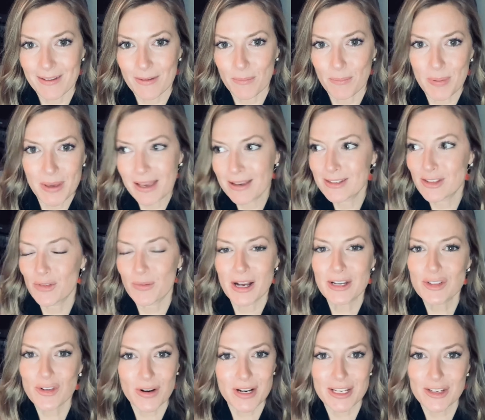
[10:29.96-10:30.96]
because the
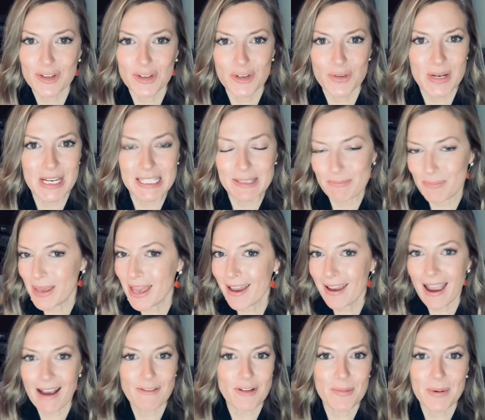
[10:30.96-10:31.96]
restaurant industry is big.
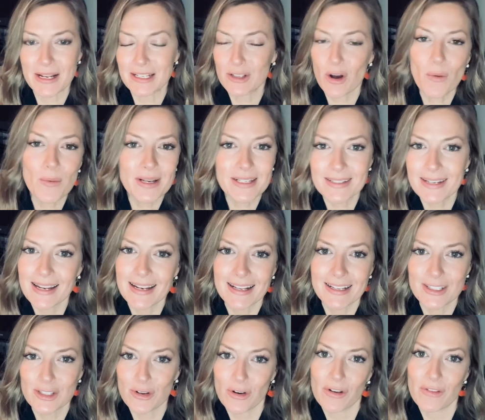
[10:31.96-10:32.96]
Everybody's always needing
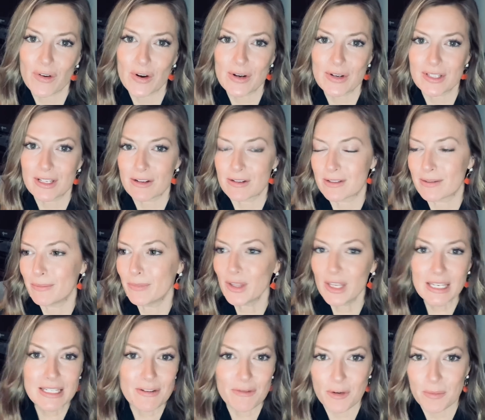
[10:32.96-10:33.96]
servers. There's a
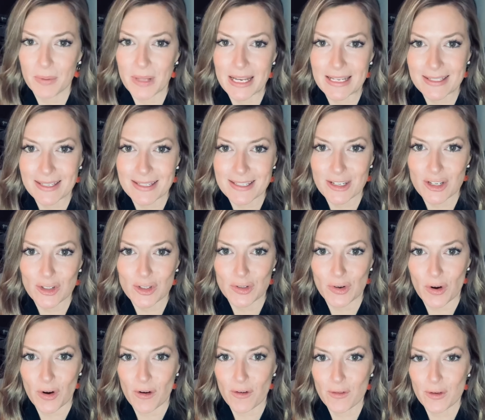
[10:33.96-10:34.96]
million different places to
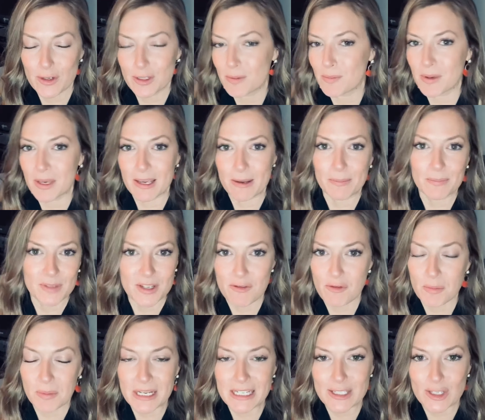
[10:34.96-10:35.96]
serve. There's a million
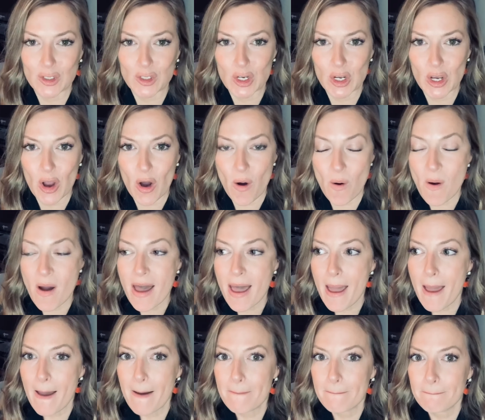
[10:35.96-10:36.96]
different places to go.
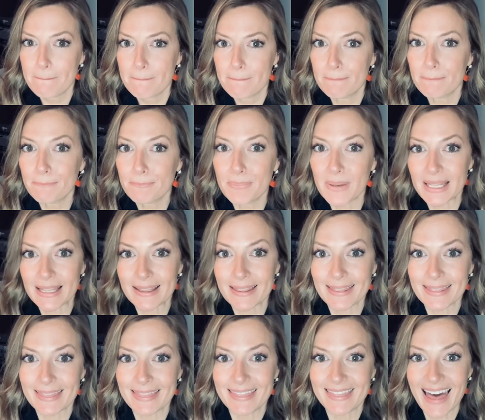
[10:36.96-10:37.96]
But
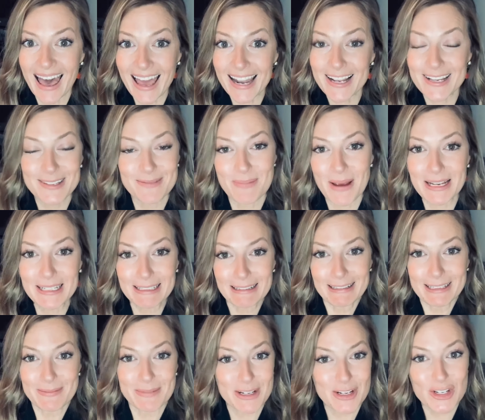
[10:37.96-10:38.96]
that has
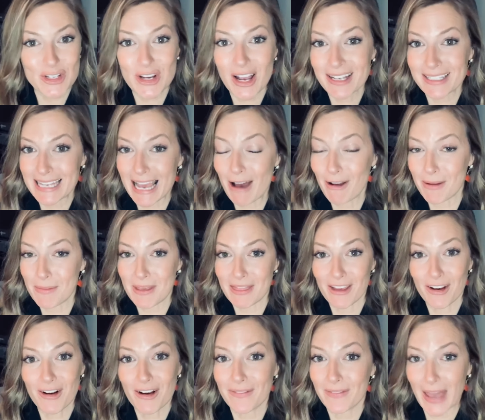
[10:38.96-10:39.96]
basically been shut down. I mean,
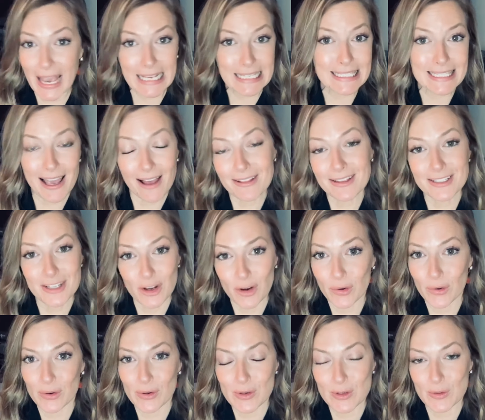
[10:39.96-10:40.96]
they're on like skeleton
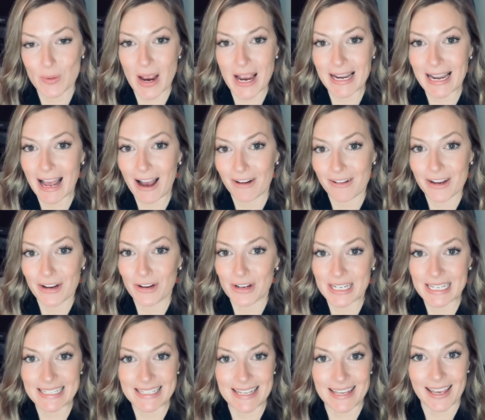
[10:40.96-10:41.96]
crews right now here in
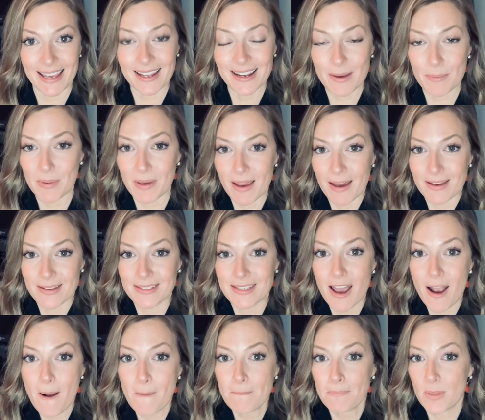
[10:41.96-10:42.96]
Indiana because
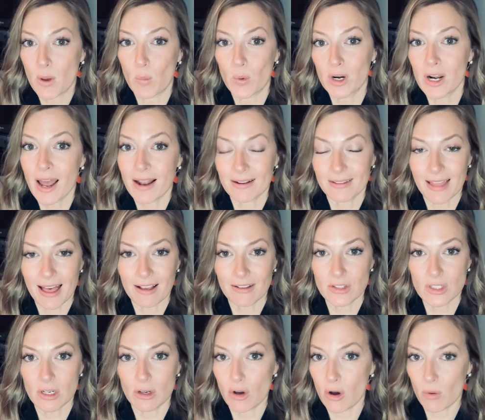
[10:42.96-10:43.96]
we're not allowed
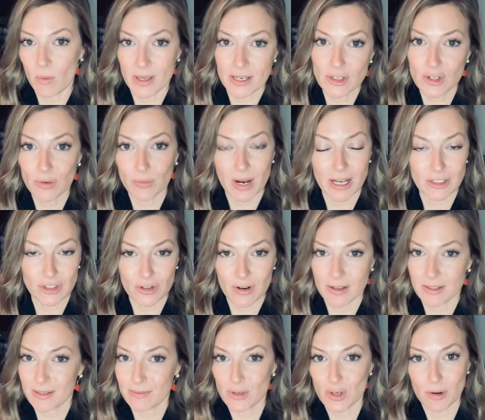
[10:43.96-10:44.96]
to go into
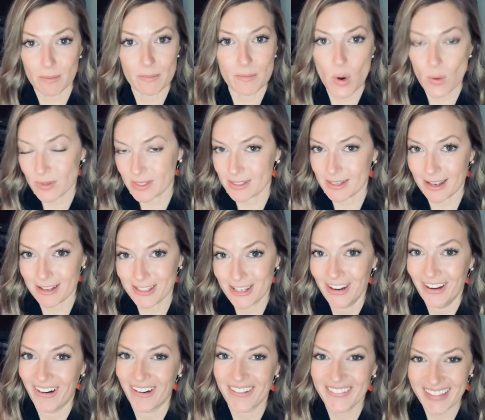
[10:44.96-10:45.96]
restaurants. I'm sure most states
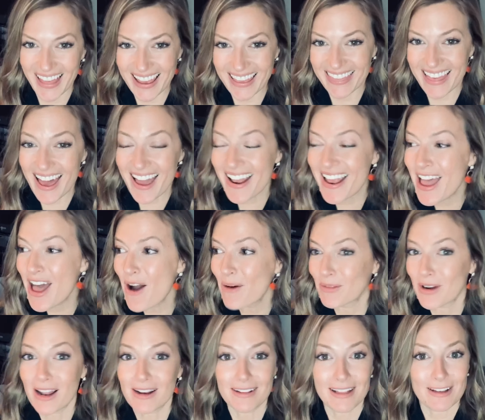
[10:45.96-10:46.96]
are like that.
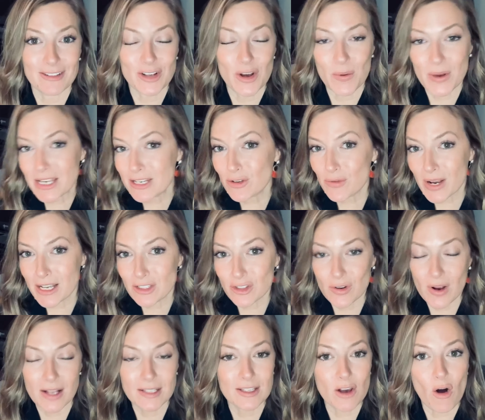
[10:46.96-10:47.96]
We're not allowed to go into
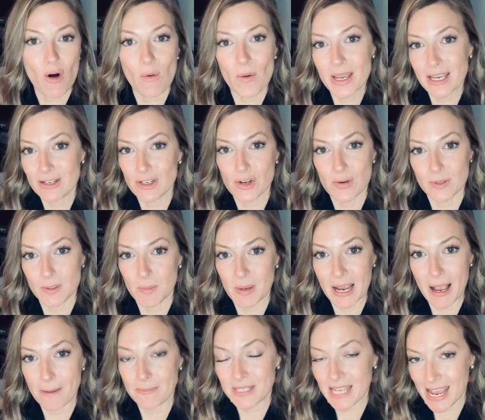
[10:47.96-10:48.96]
restaurants. All we can do is pick
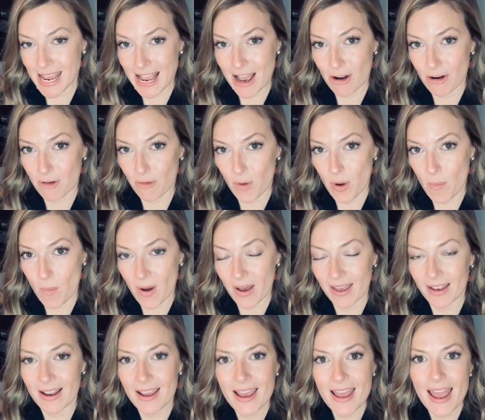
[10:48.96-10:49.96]
up takeout if we
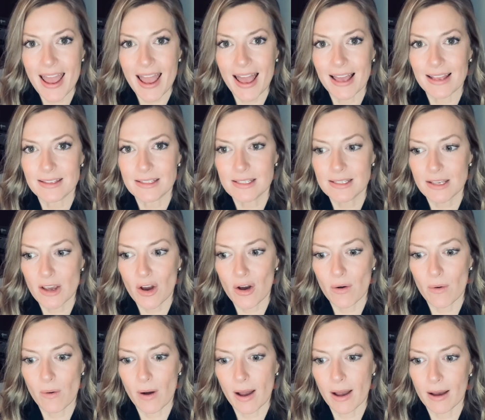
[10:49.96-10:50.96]
want. And
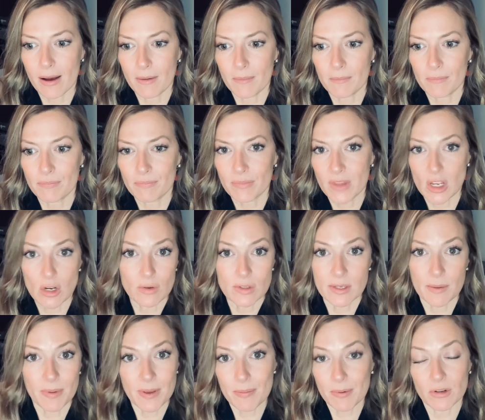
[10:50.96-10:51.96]
so, um, you know, some
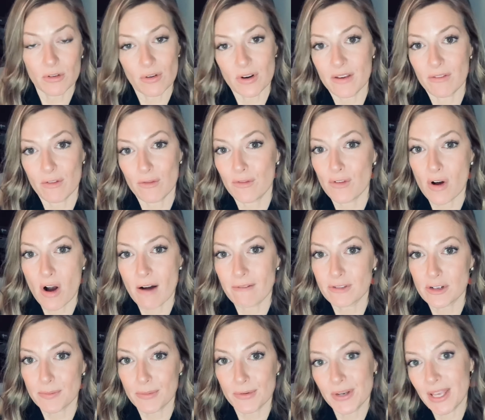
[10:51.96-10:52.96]
people don't even feel
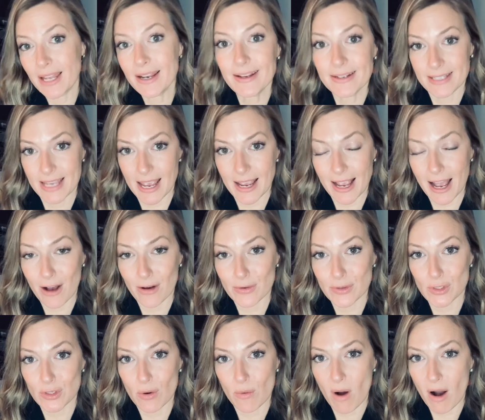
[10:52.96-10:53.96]
comfortable getting takeout.
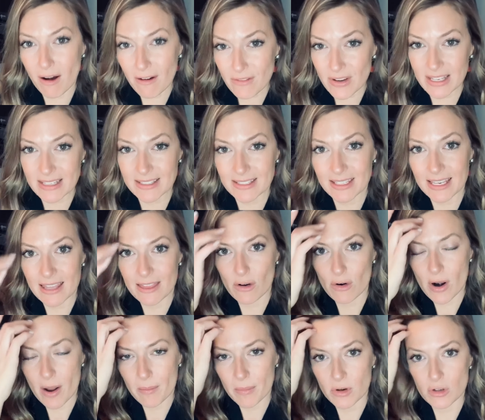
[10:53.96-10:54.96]
So obviously their
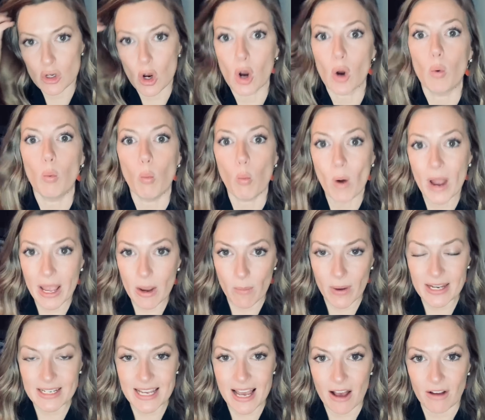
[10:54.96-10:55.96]
numbers are way, way
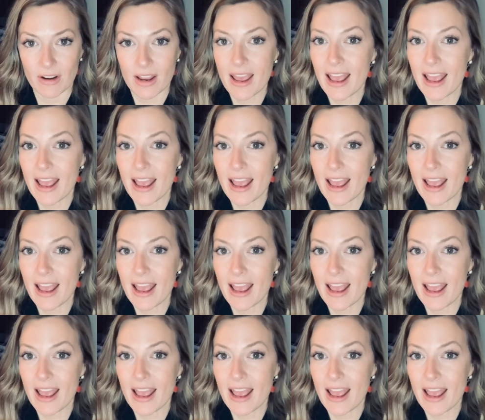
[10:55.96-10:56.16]
down